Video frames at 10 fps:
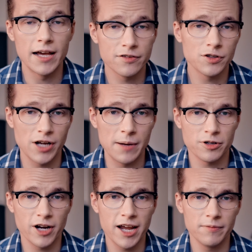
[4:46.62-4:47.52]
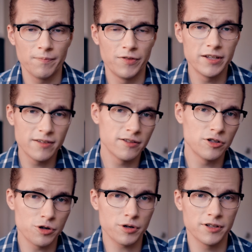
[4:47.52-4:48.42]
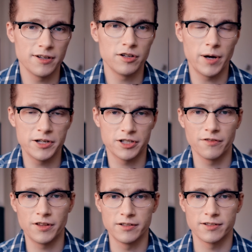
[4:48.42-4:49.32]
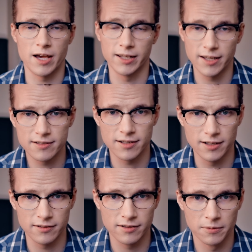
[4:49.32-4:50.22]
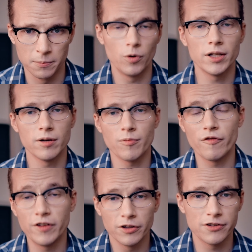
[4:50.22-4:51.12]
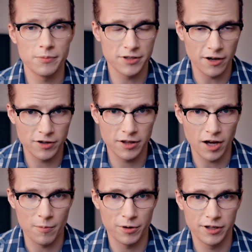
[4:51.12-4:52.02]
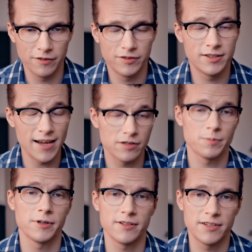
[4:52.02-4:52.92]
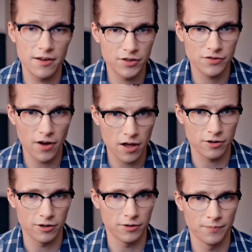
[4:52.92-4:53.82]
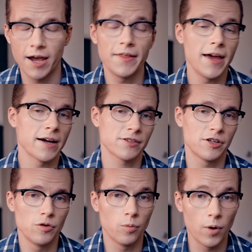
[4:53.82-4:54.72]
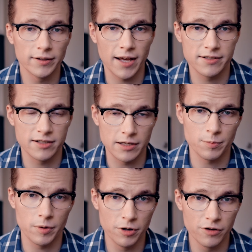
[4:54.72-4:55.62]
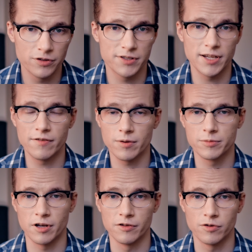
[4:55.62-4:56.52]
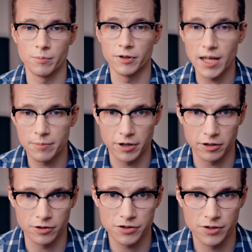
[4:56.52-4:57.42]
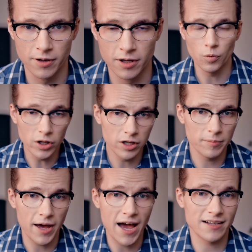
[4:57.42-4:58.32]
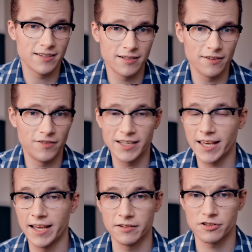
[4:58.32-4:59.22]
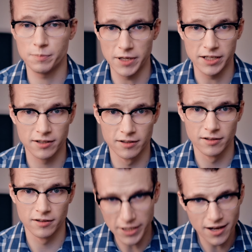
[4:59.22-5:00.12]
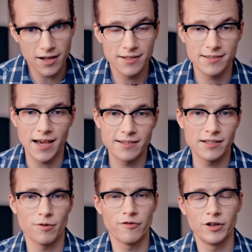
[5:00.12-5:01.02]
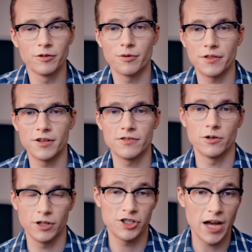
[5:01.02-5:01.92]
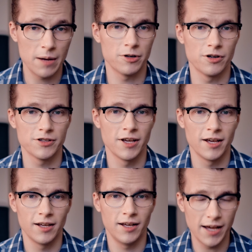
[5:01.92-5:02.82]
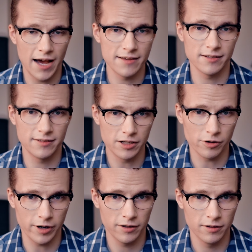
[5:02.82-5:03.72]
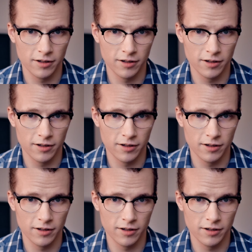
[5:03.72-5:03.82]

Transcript: As for chapter 8, this is the true continuation of the inciting incident. William reveals himself to the operative, desperate to save his father, and they execute one last desperate move to save themselves from the Lightbringers. William acts as if he can't speak. Because, as it's revealed throughout these early chapters, he has a secret.